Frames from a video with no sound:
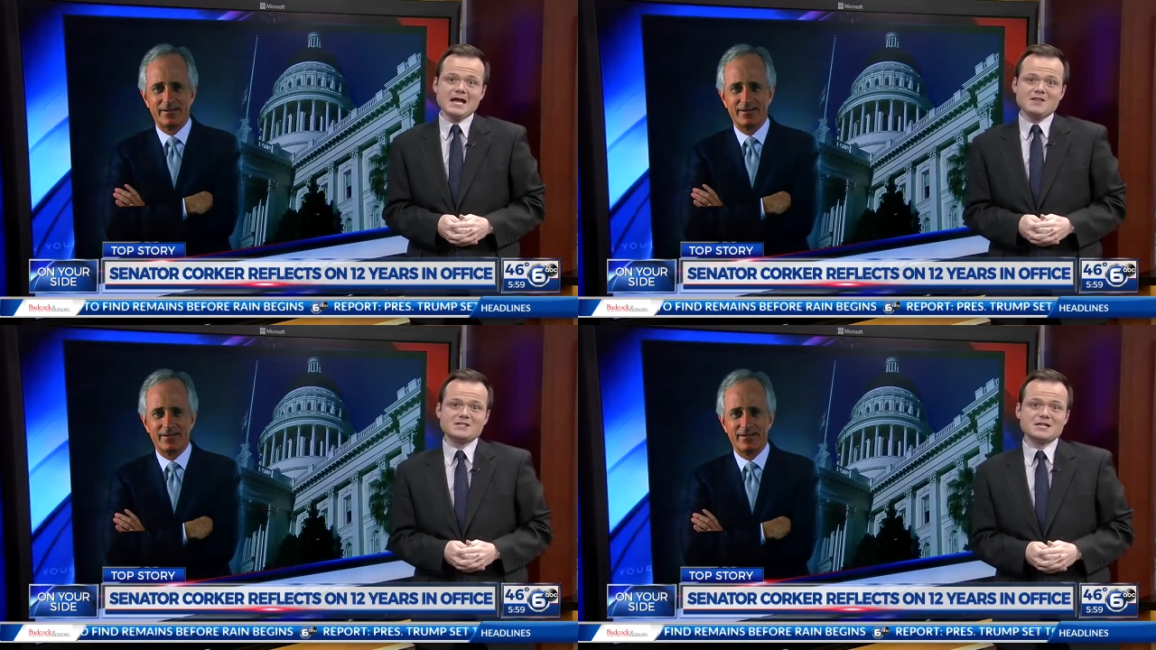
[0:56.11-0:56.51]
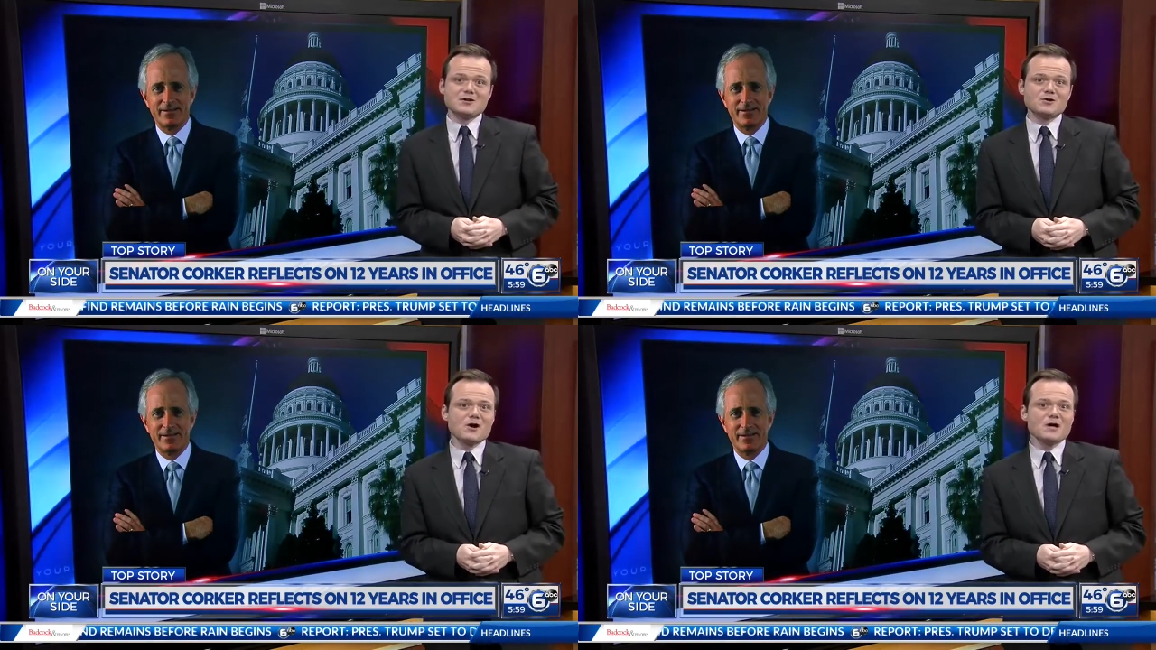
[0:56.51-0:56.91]
Speaker 1: The
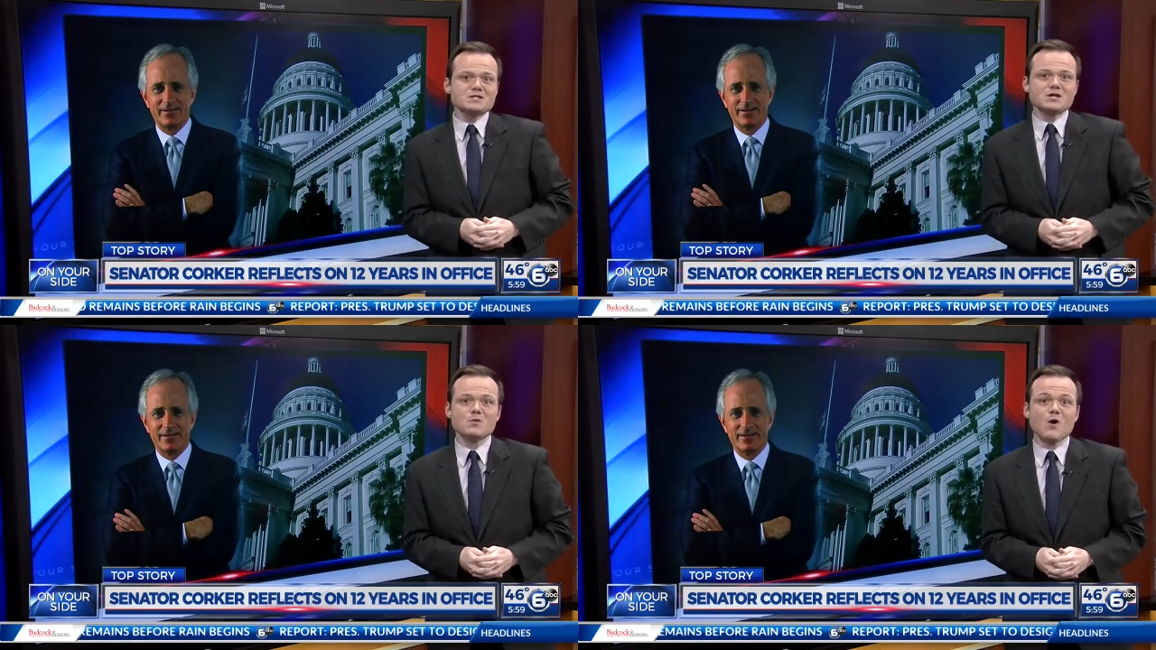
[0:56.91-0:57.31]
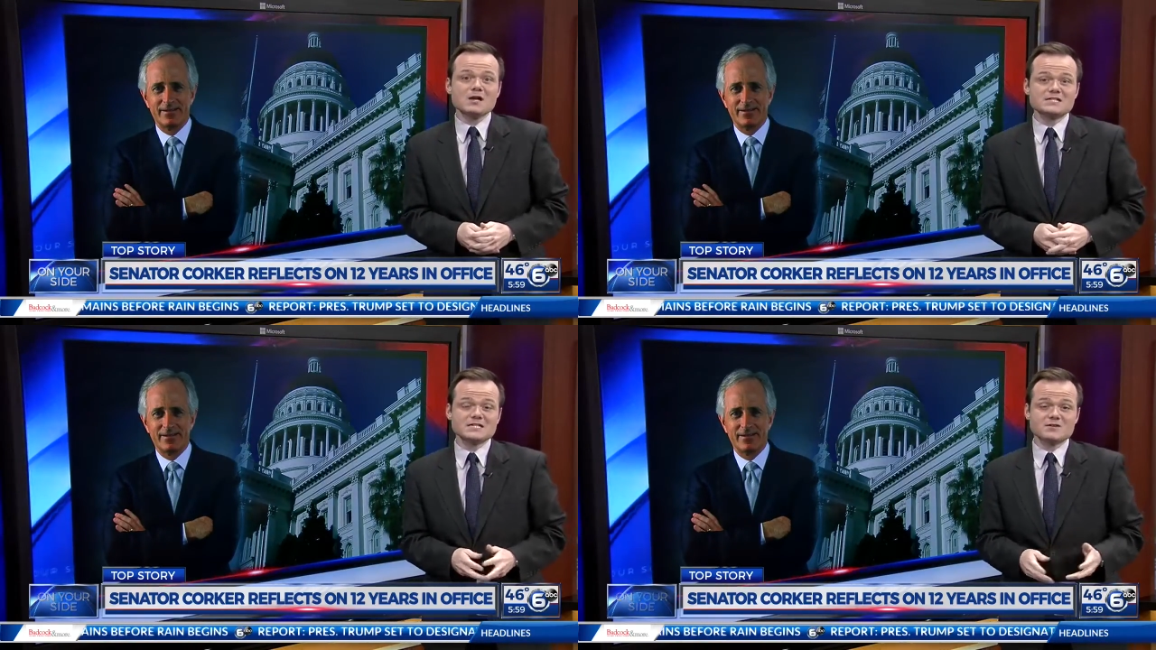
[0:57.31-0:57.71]
senator also
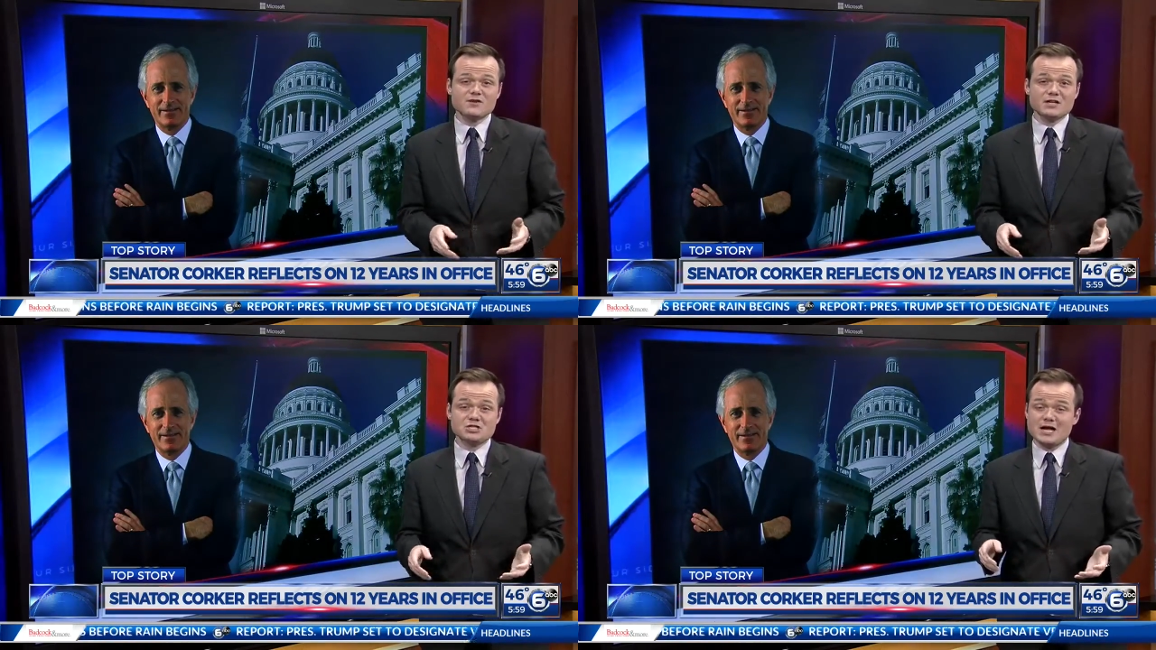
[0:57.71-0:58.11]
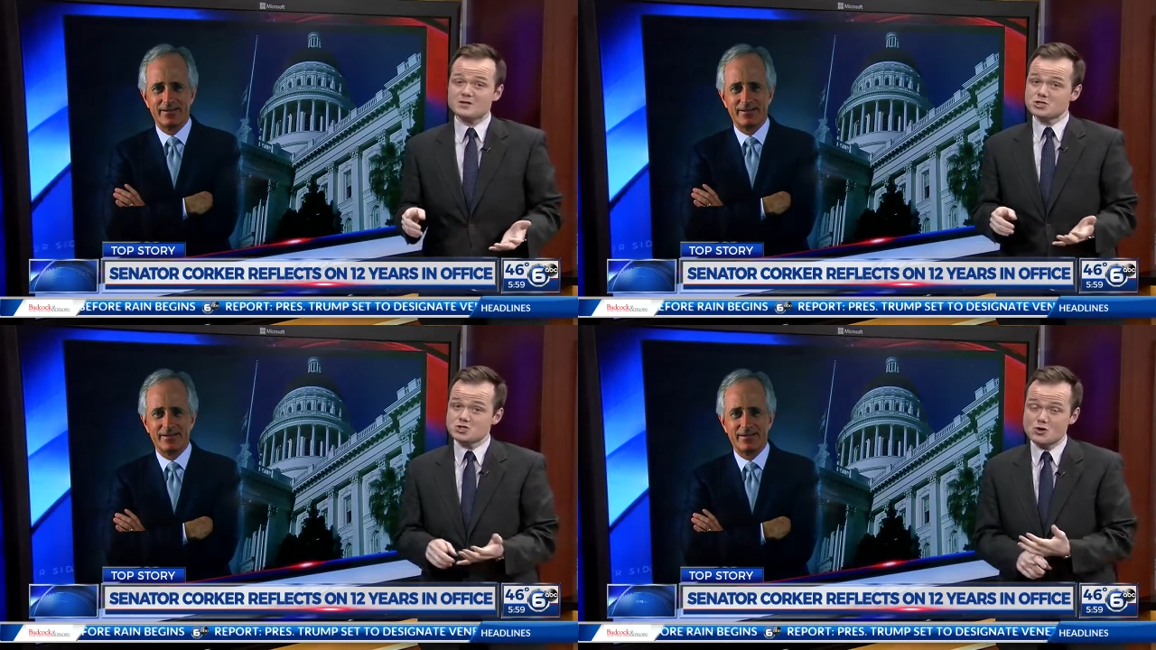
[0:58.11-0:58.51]
wanting to finish
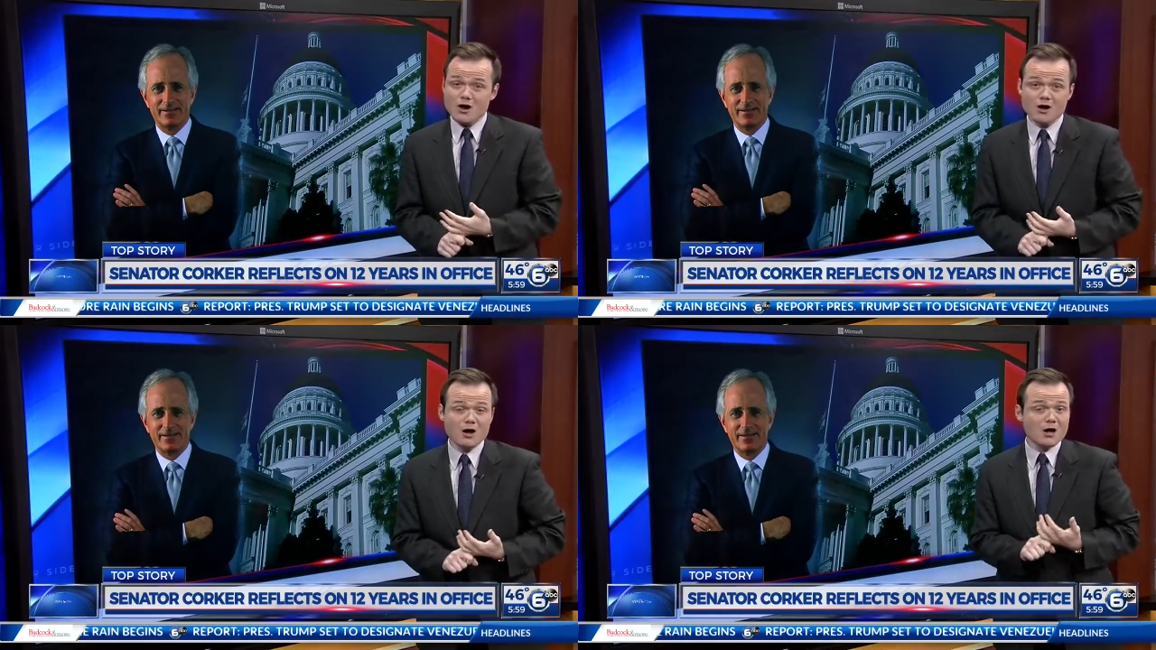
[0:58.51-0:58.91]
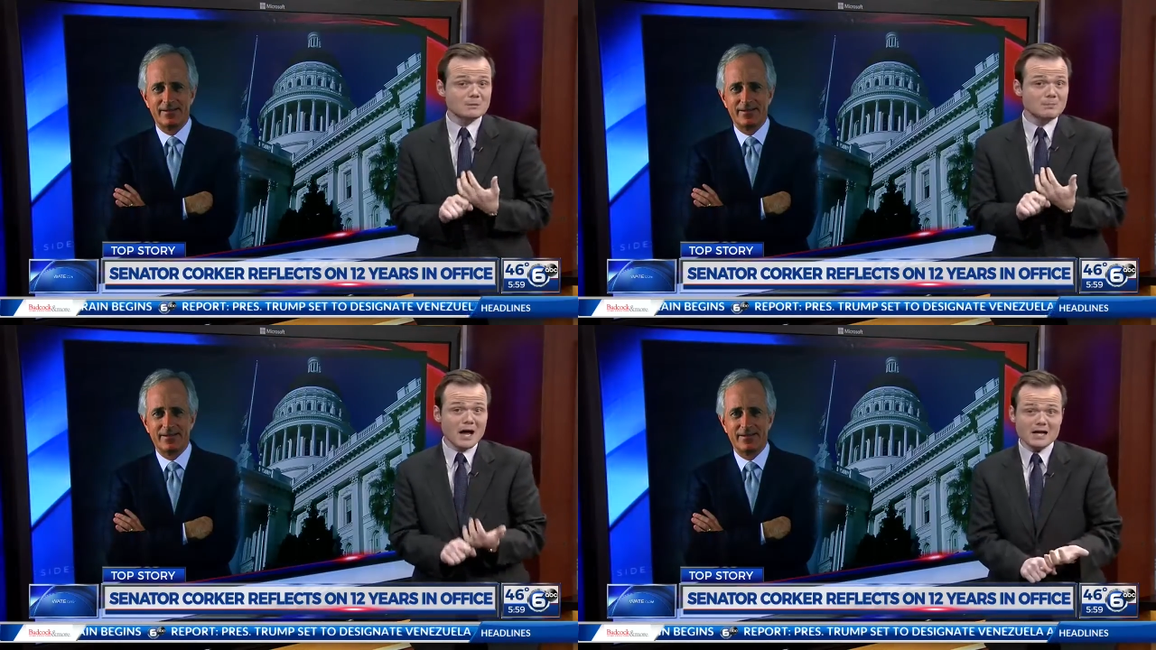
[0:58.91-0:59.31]
out strong on
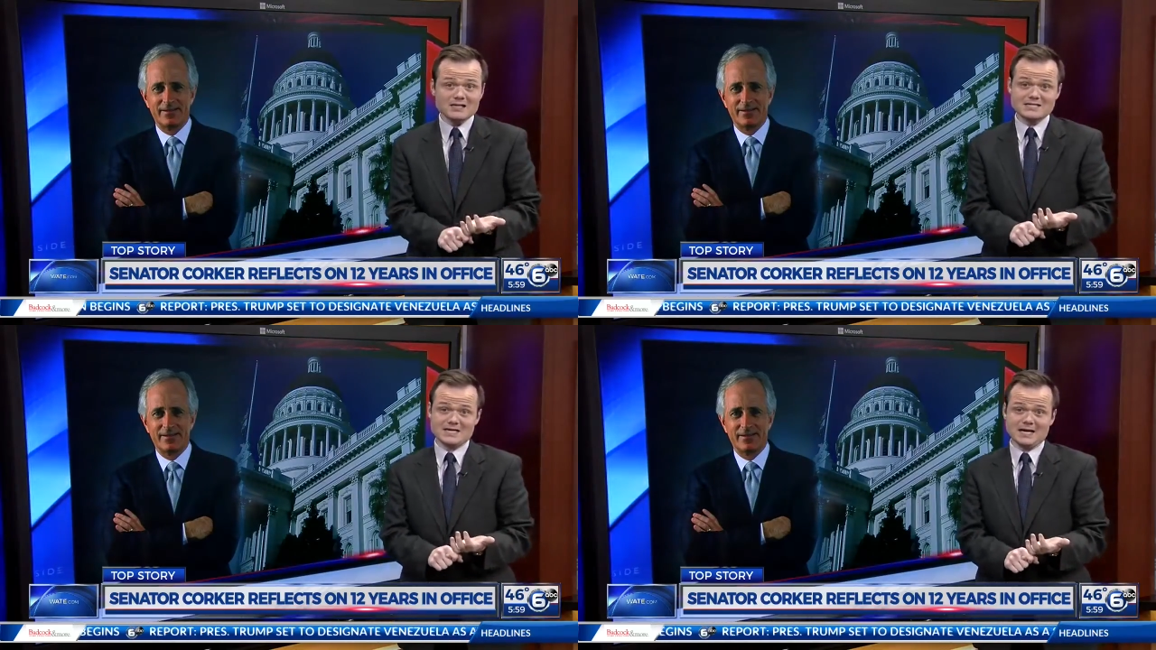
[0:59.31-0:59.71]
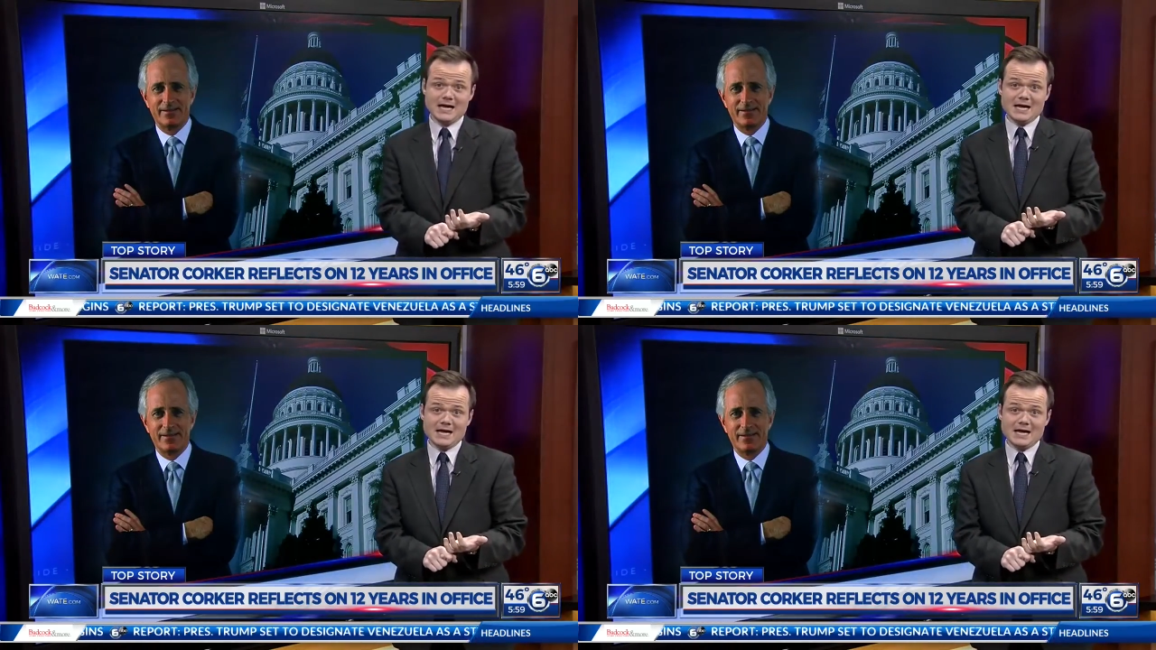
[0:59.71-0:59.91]
policy.